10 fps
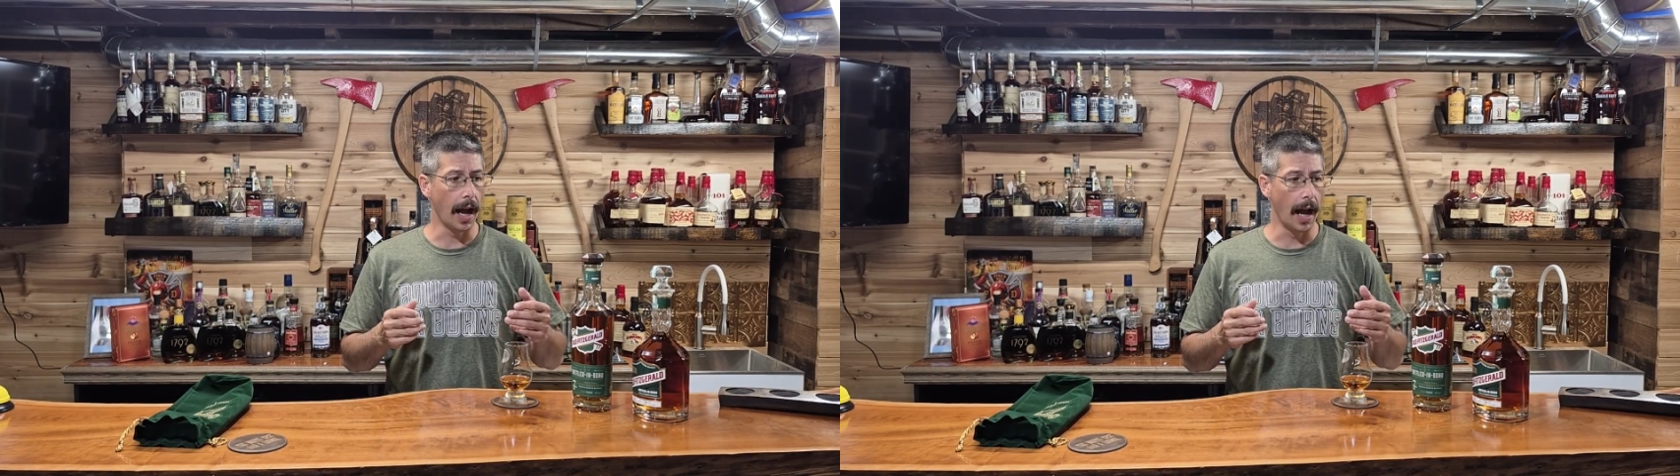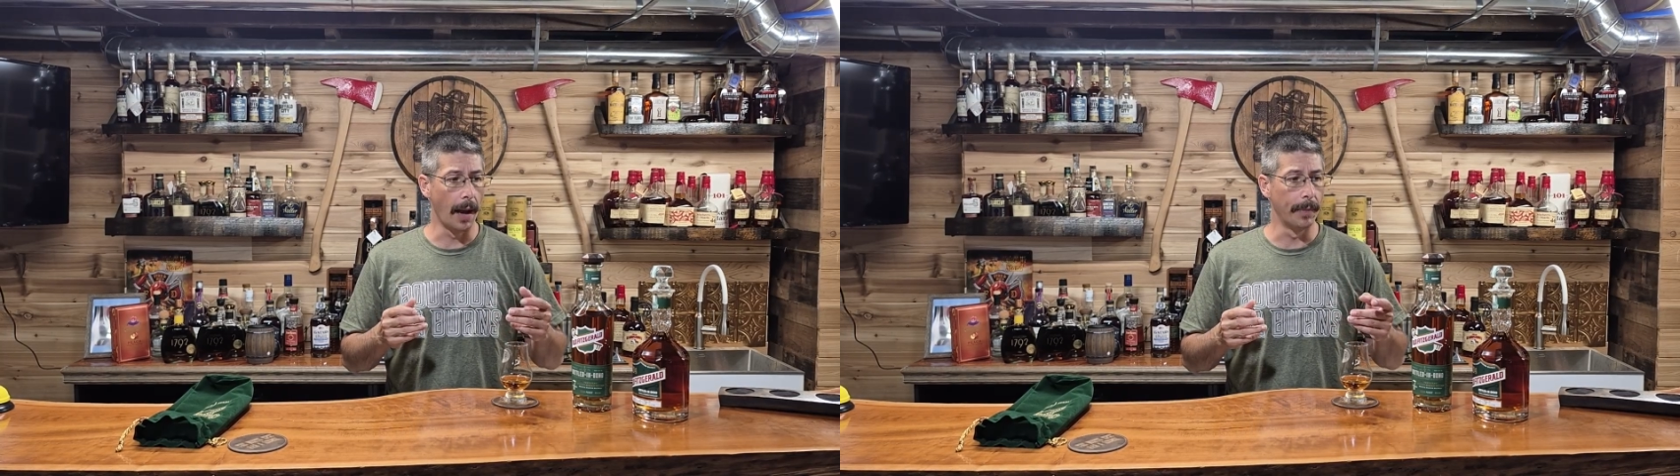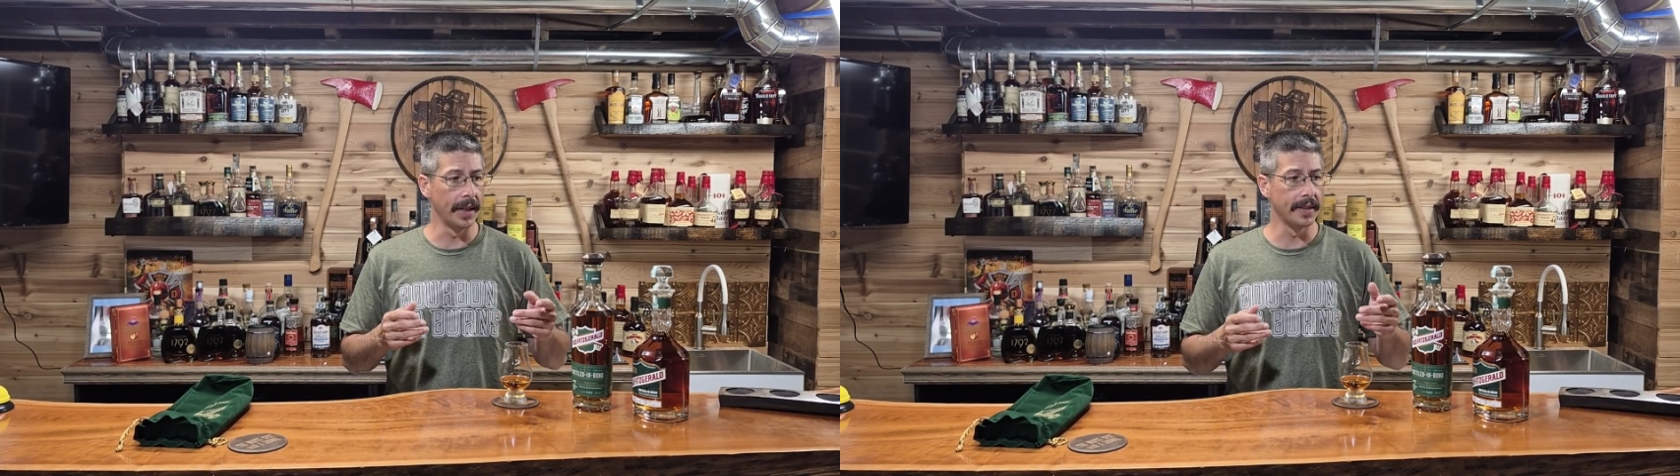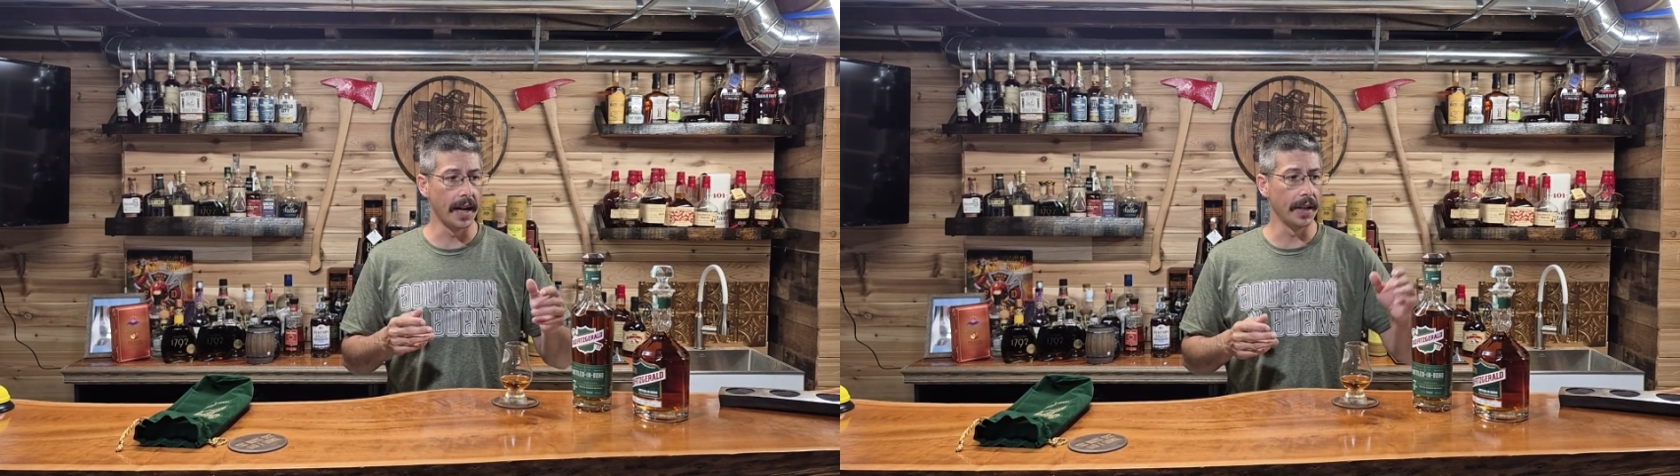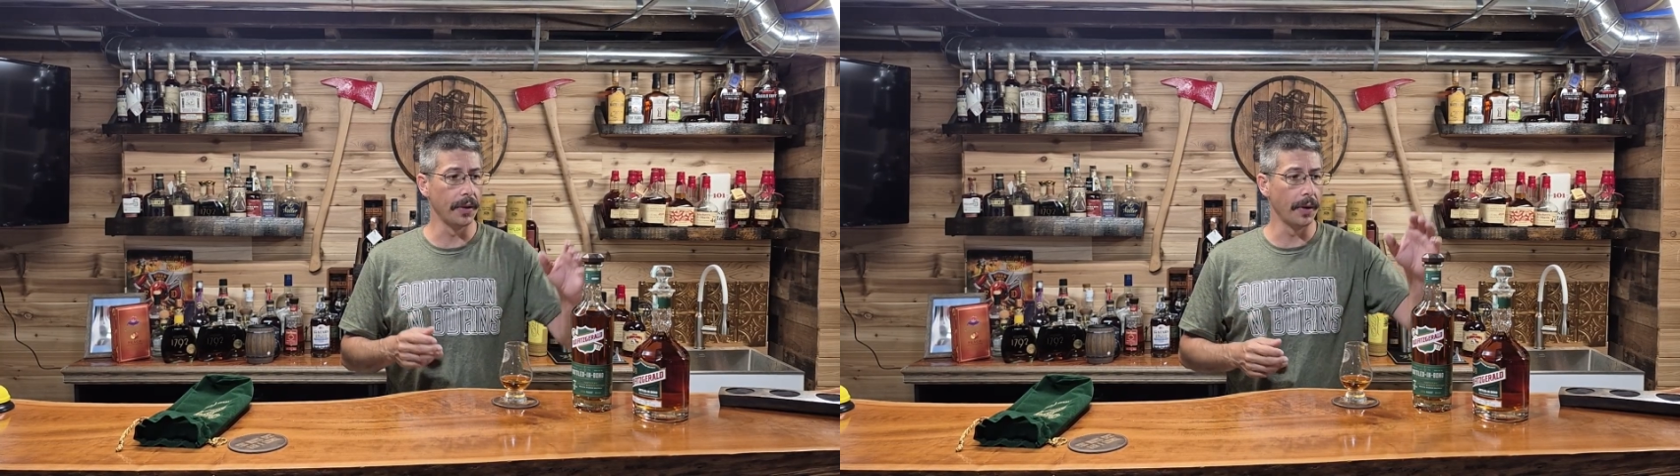I'm going to
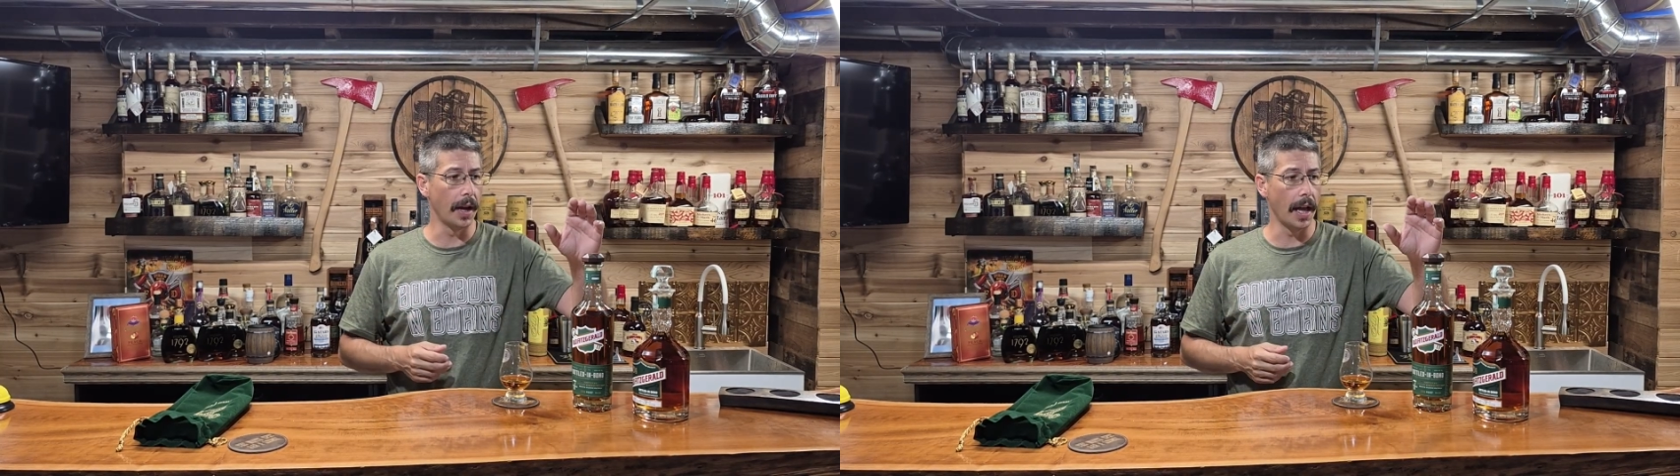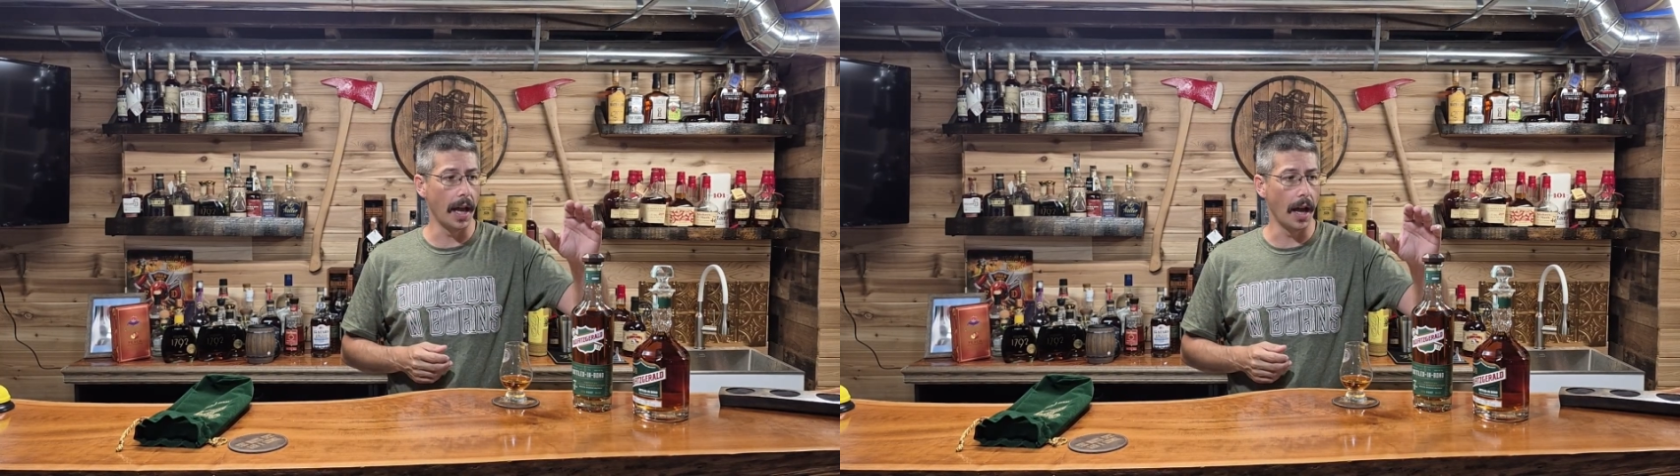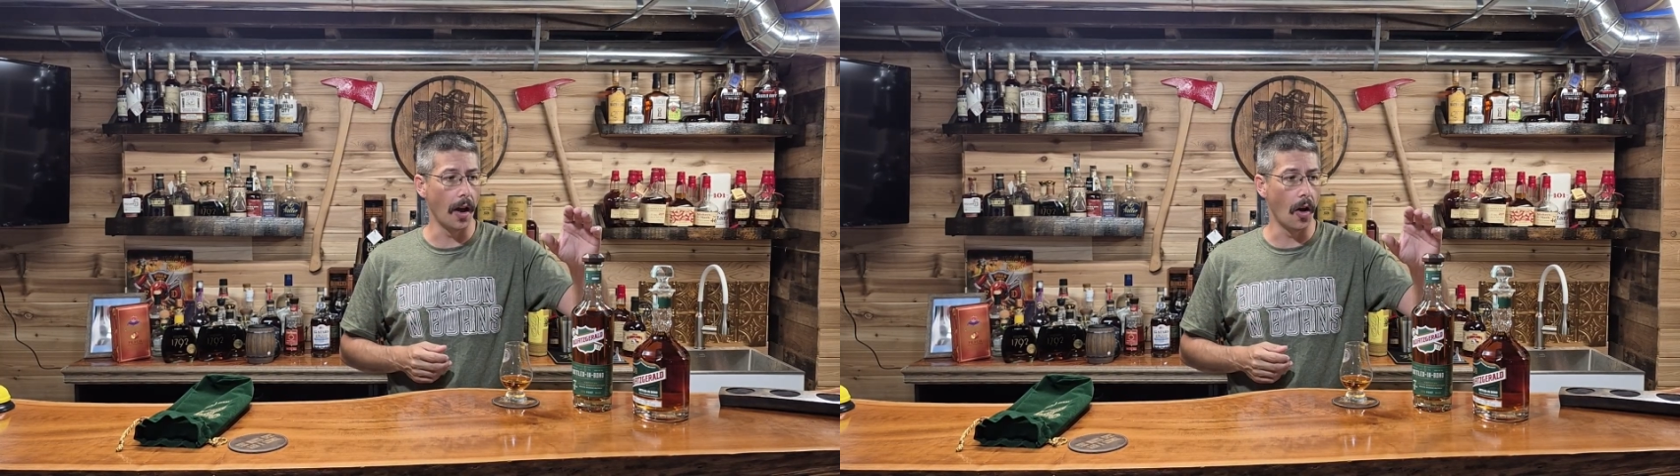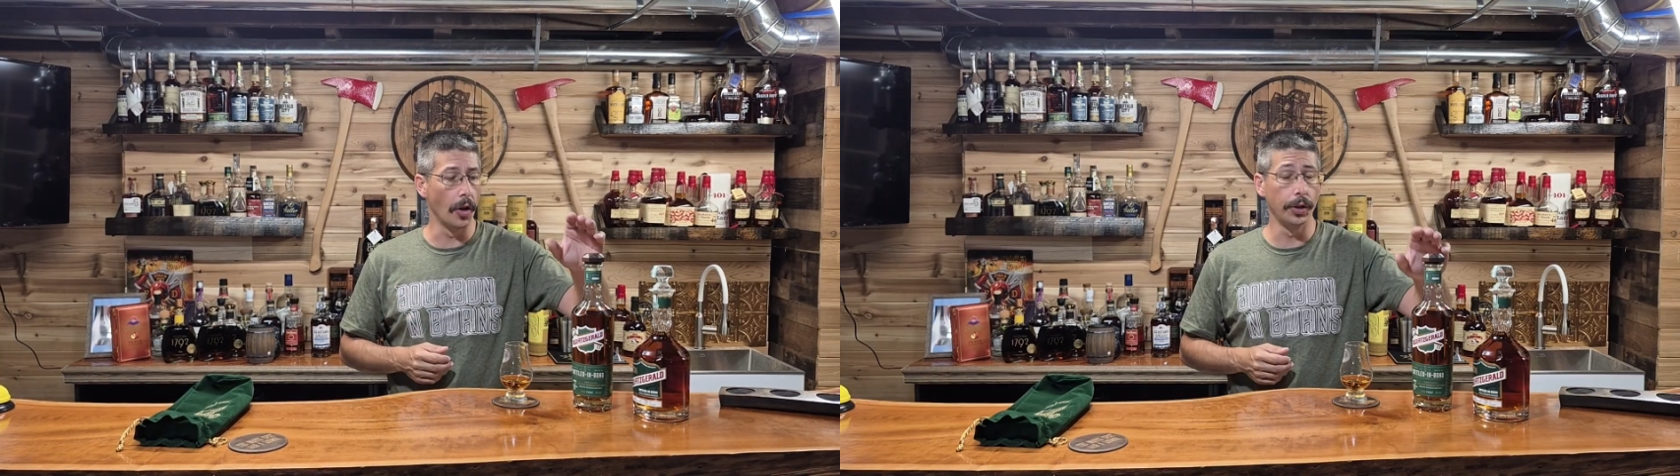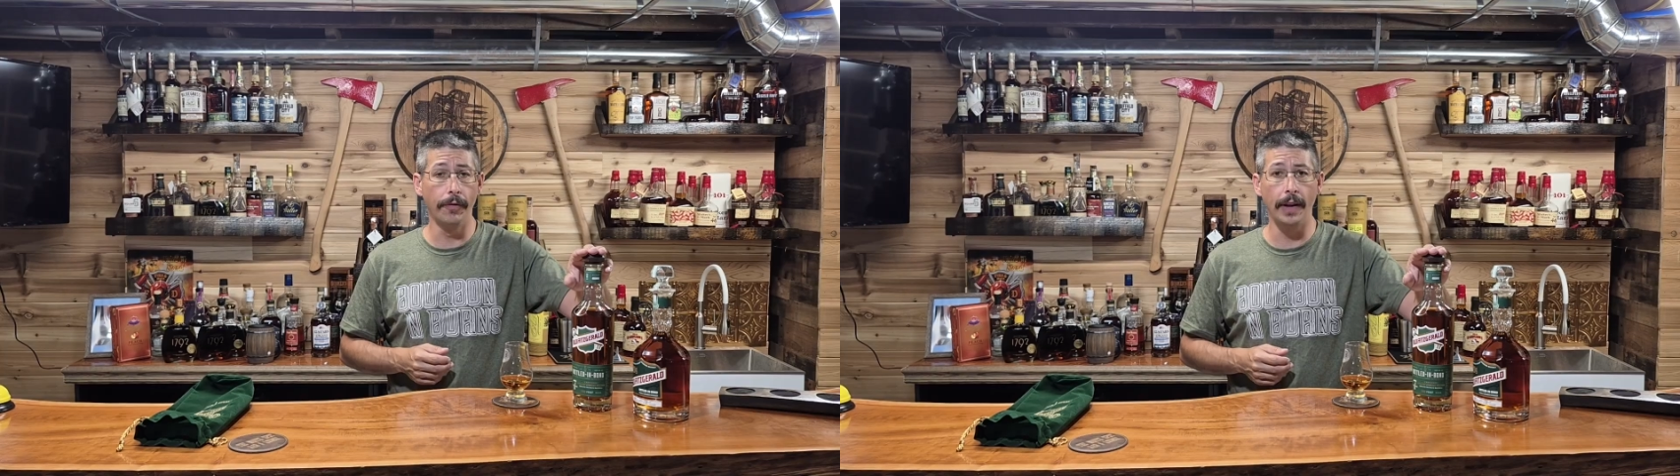tell you, all
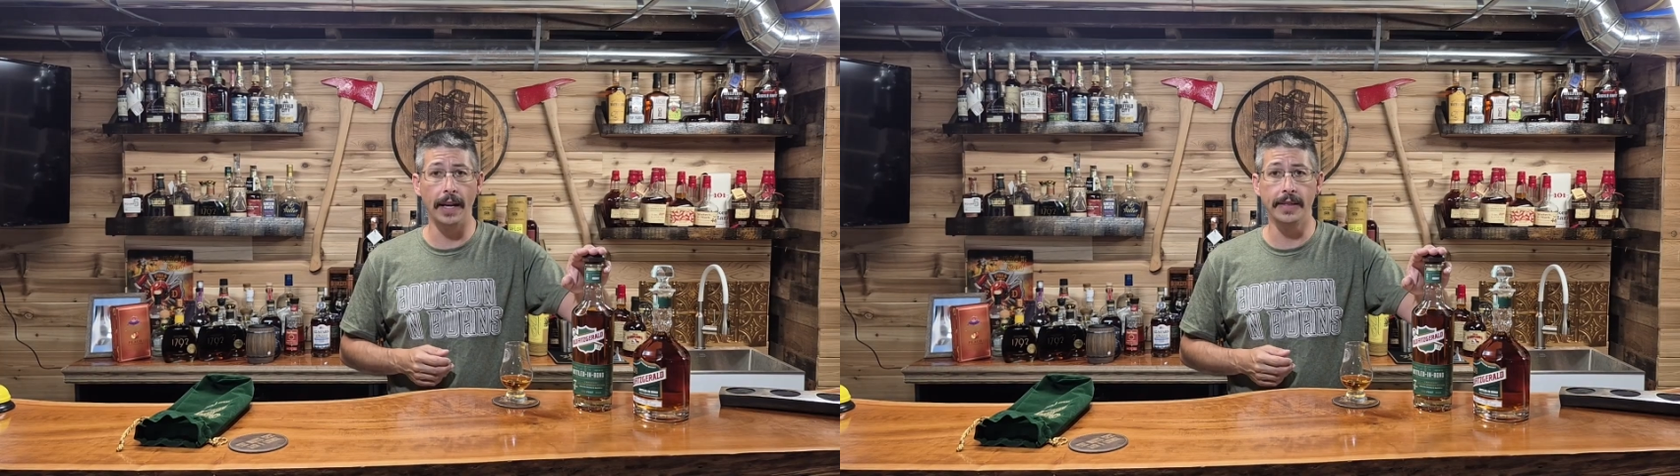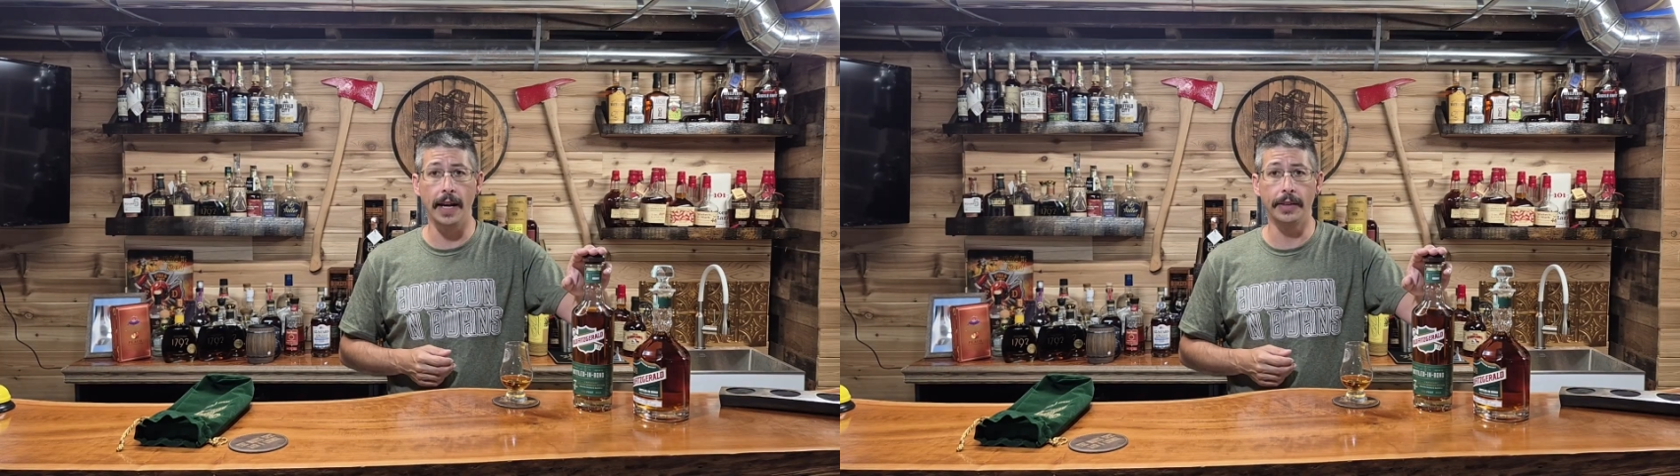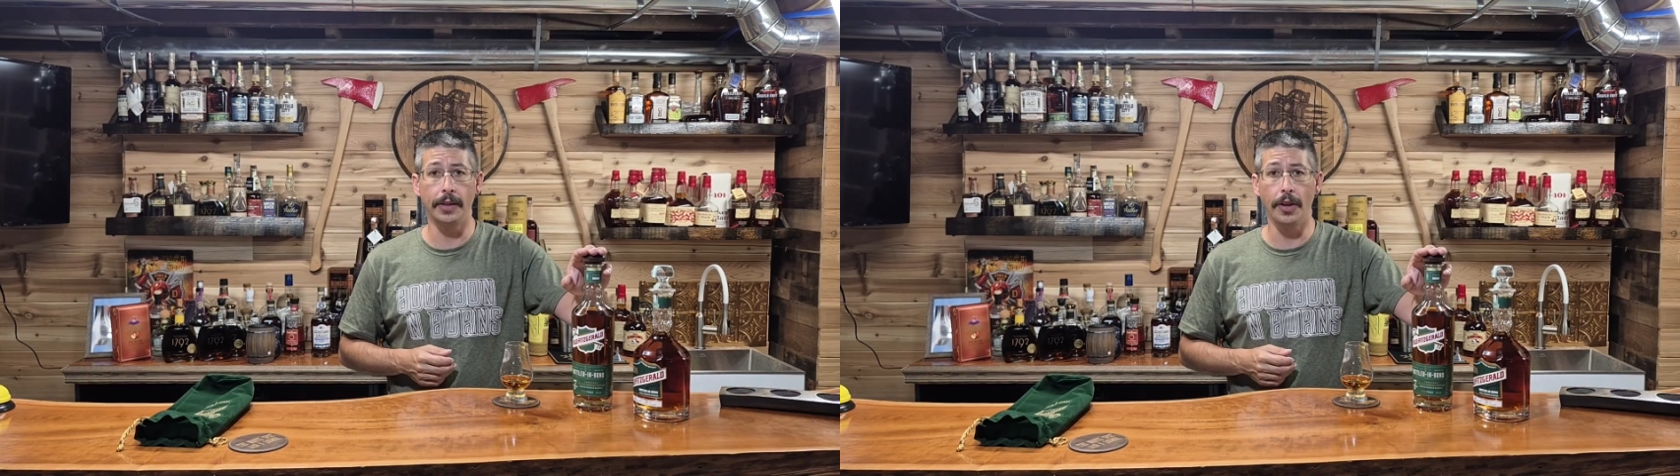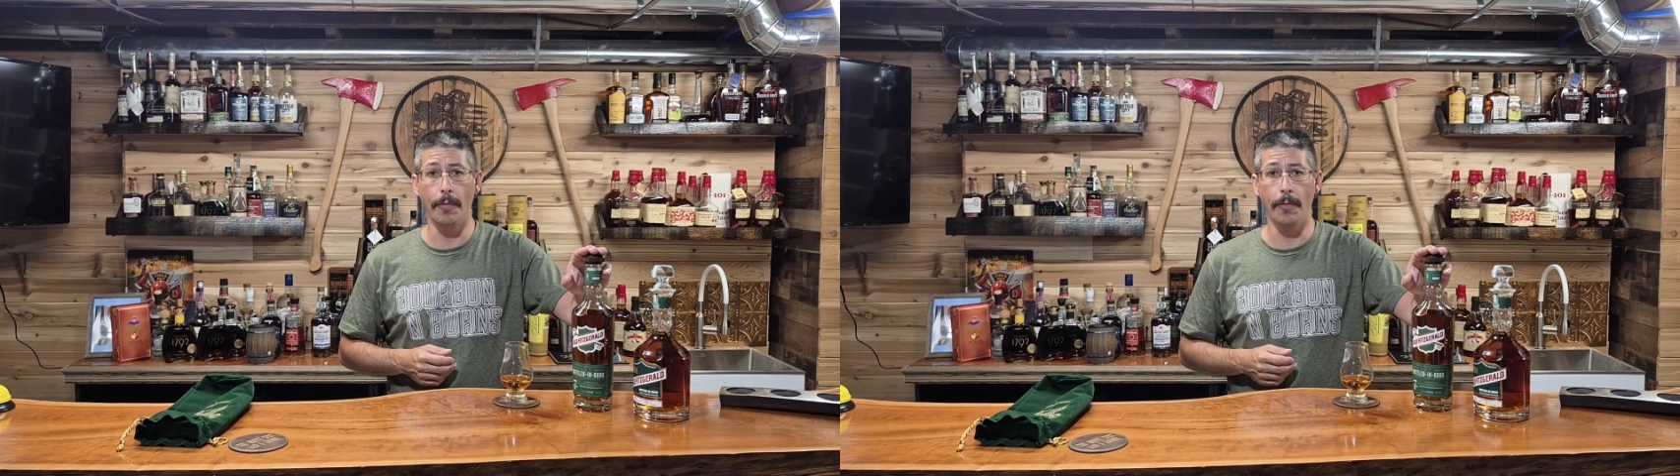you fans out there,